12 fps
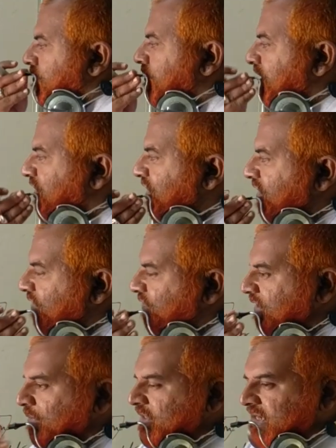wastage of
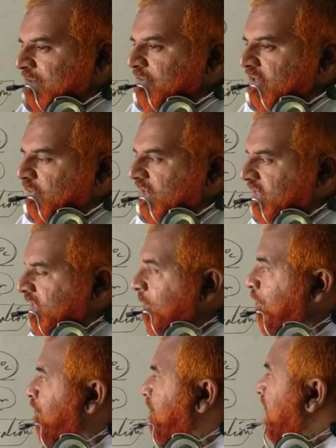semen can be
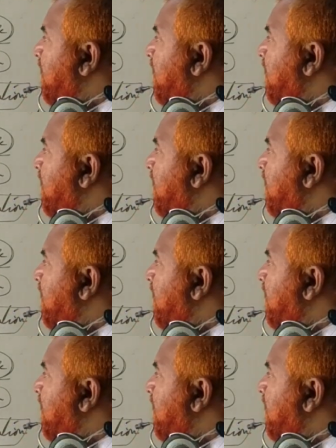avoided,